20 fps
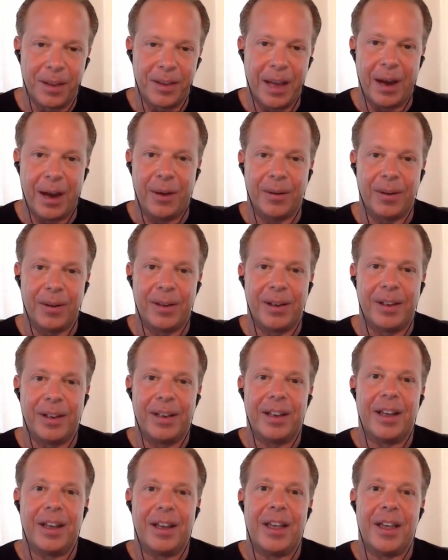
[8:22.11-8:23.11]
Now,
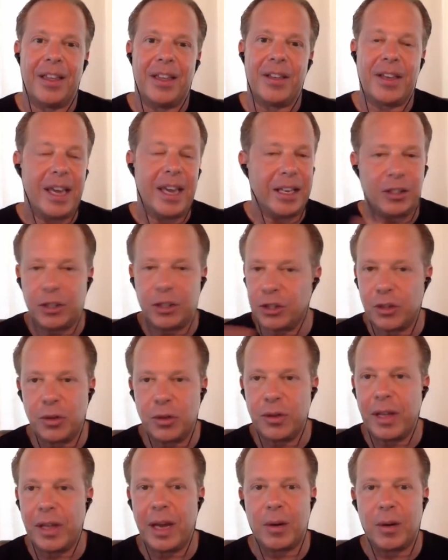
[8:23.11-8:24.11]
you can't just
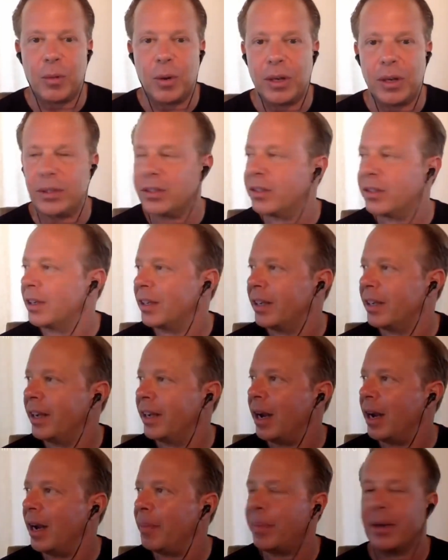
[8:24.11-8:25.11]
do that once and then
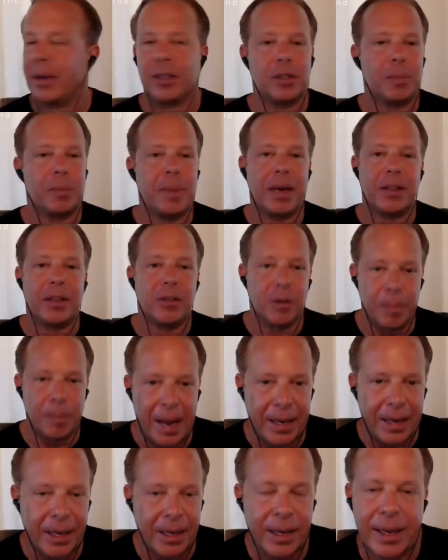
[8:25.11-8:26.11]
get up and expect your
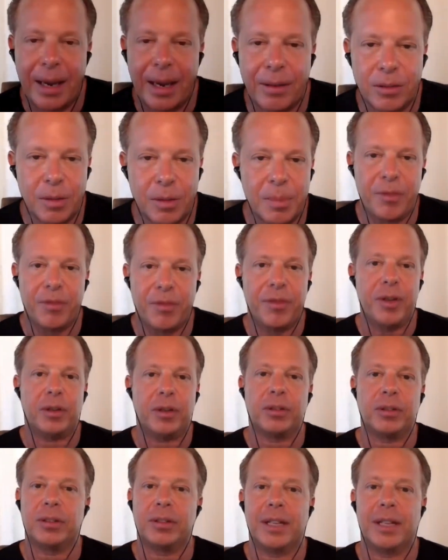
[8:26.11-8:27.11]
bank account to be
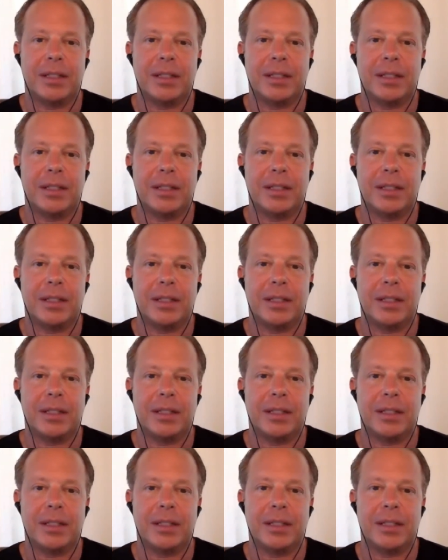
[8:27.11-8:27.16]
filled.